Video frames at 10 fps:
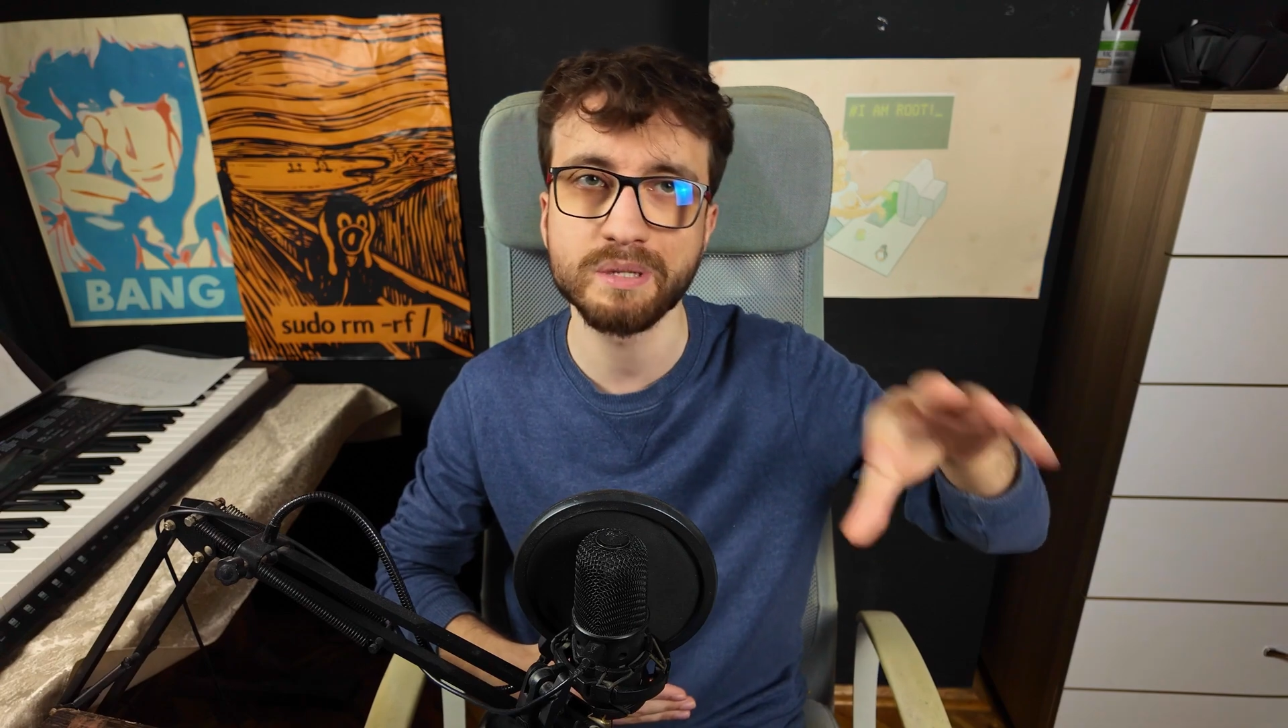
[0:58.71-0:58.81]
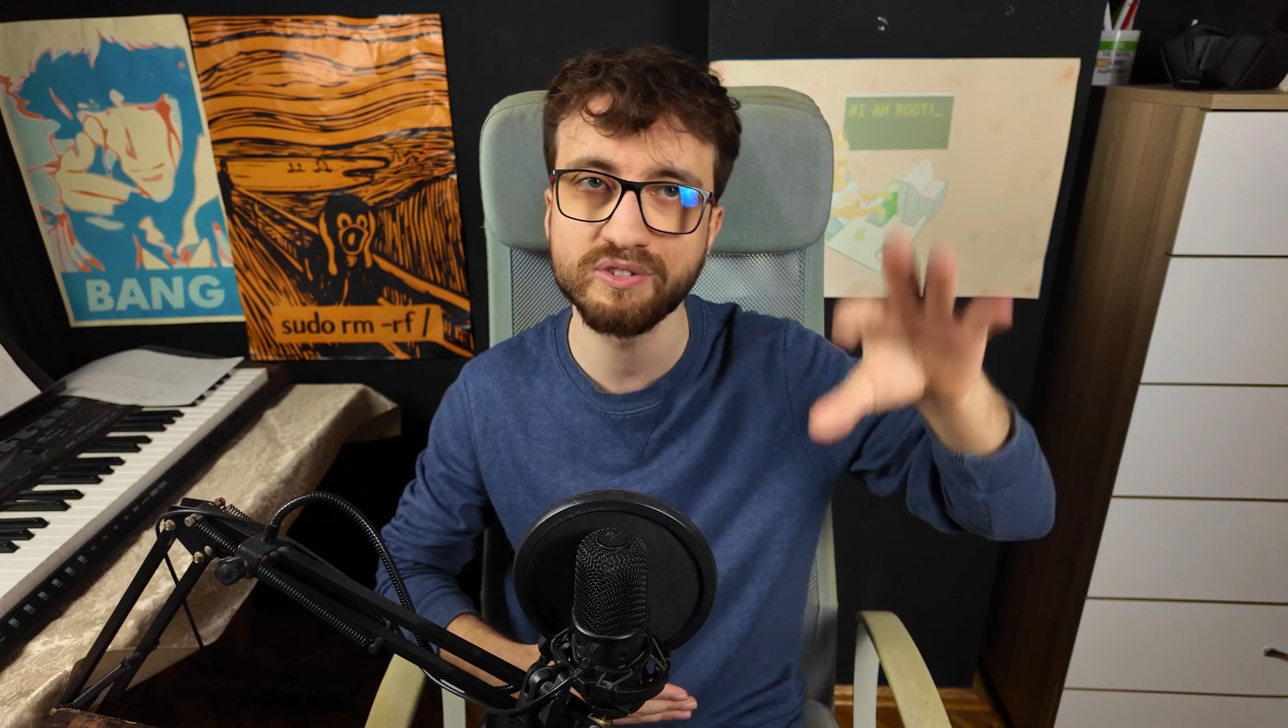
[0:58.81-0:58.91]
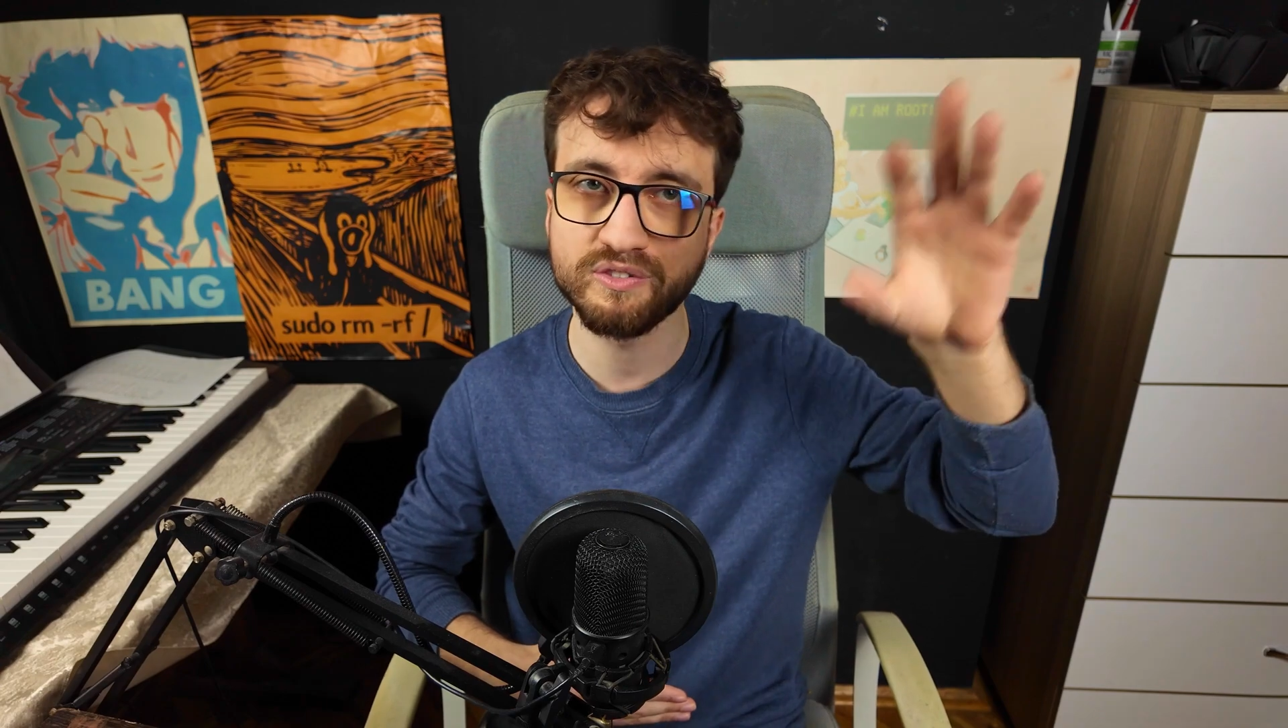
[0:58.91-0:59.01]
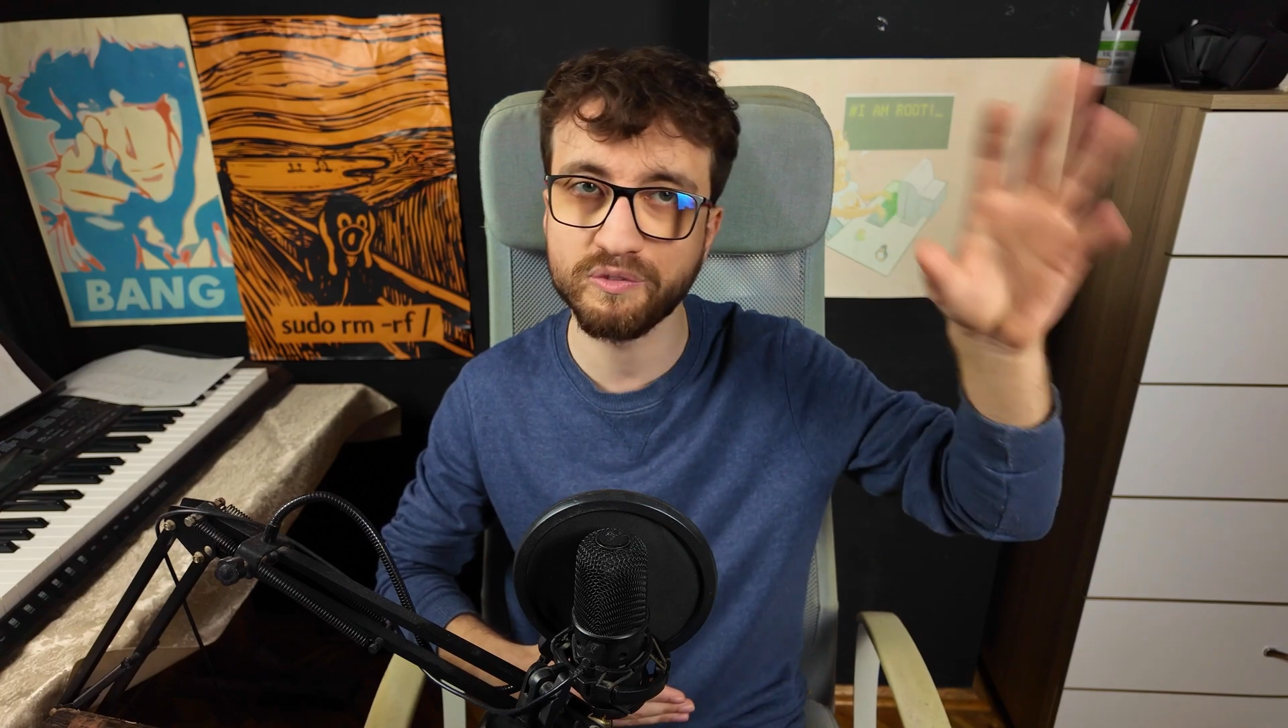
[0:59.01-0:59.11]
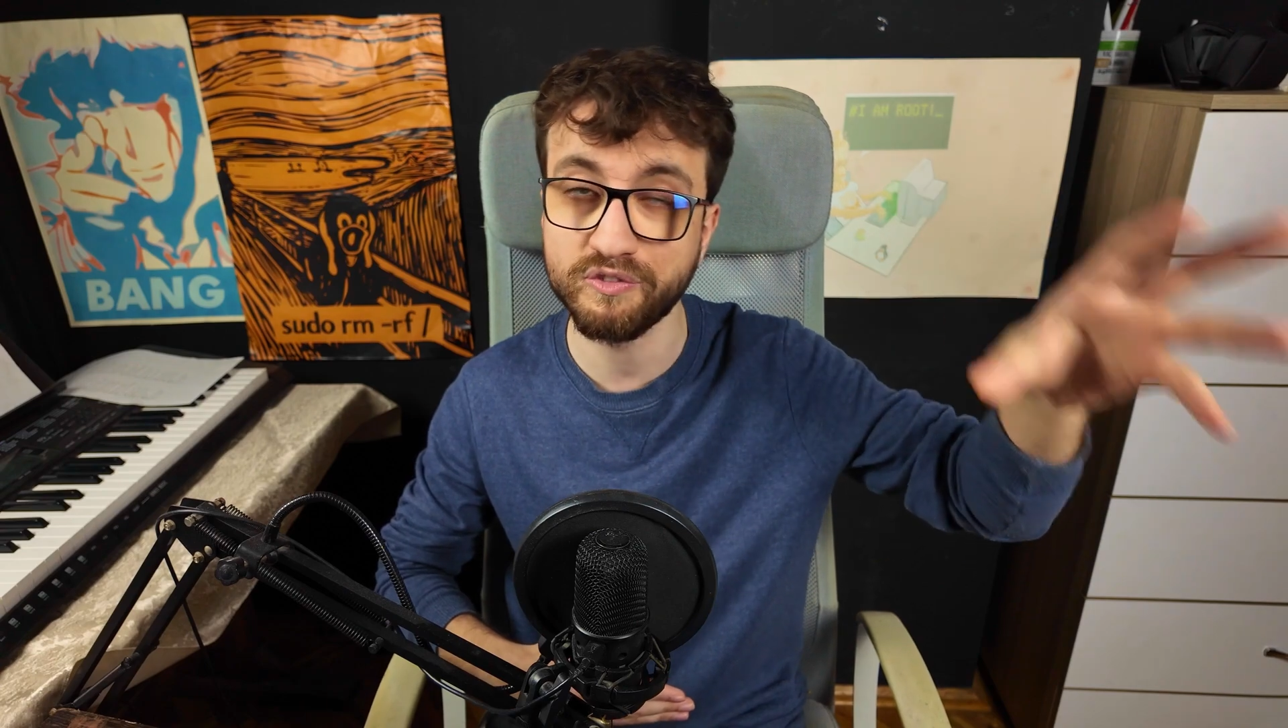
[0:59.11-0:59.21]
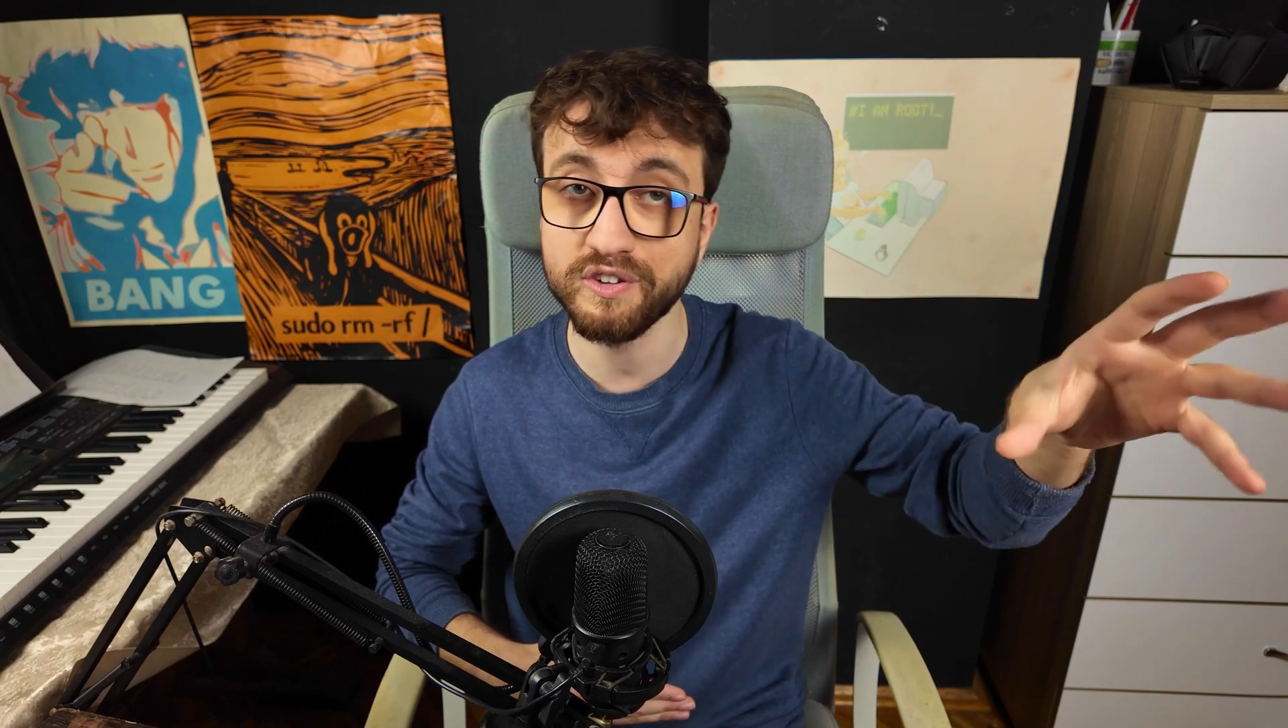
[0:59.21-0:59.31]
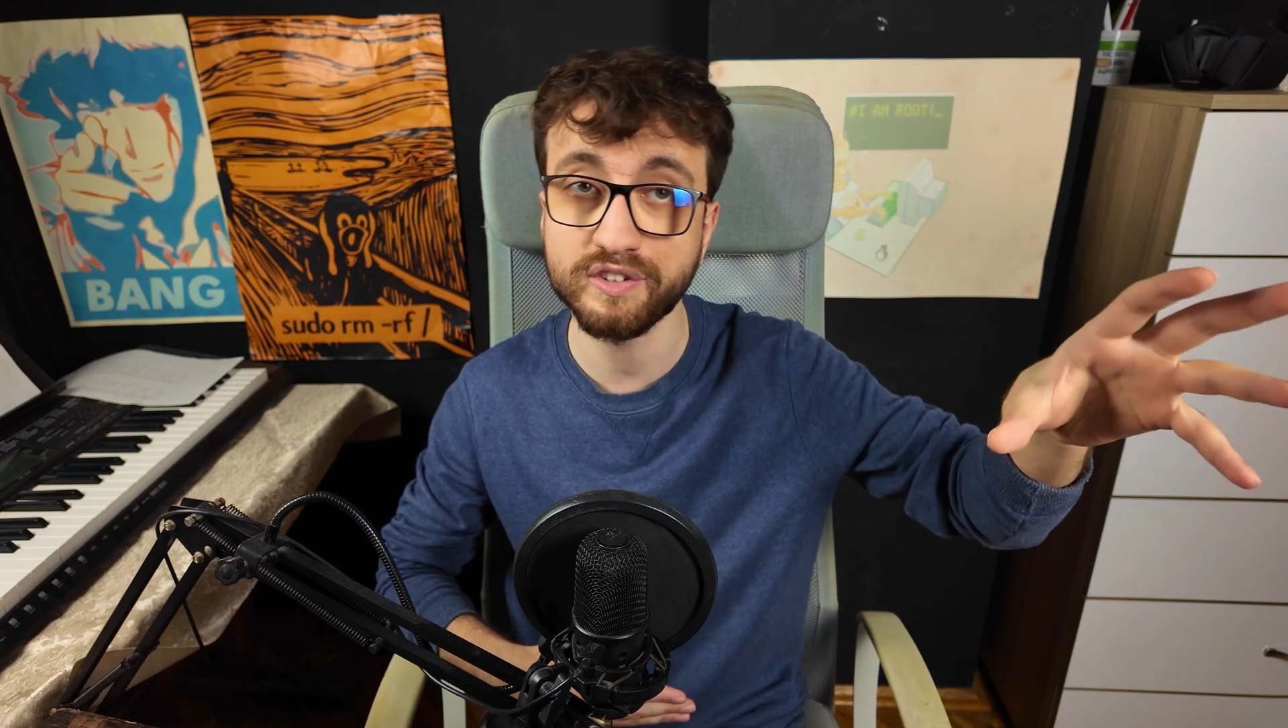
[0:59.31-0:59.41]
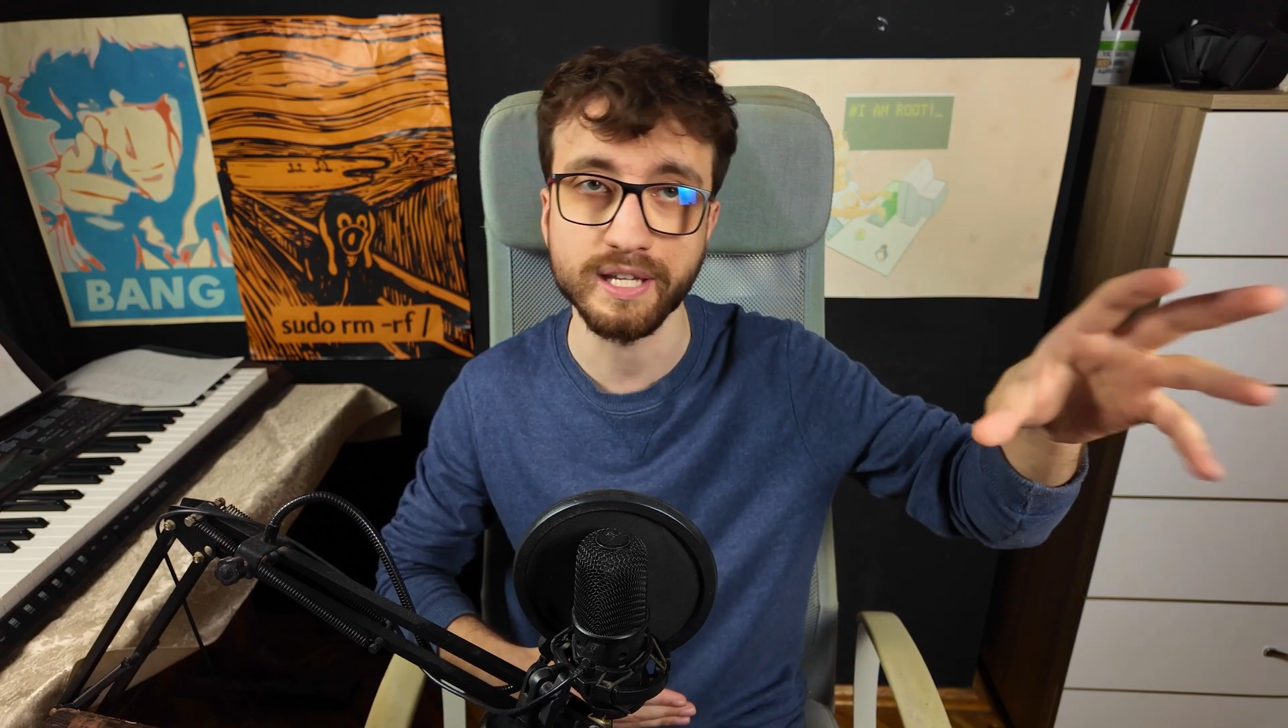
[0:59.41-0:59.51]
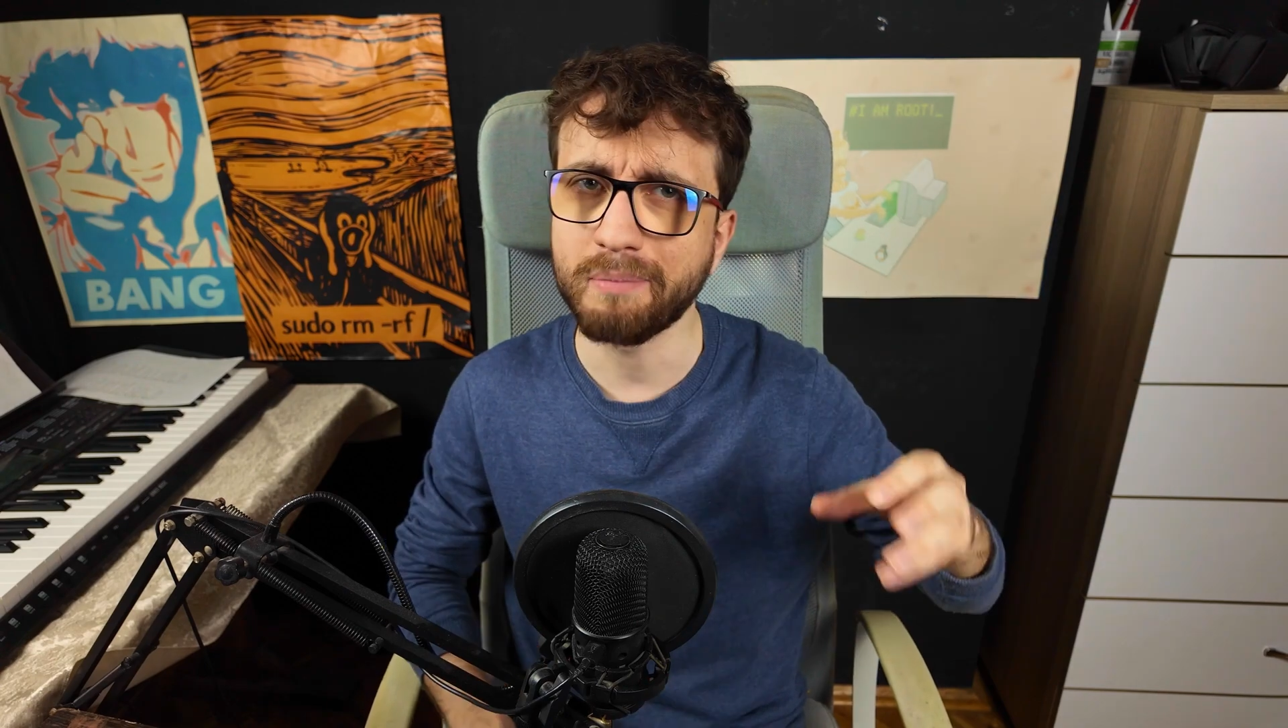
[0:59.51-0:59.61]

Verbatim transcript: even 50.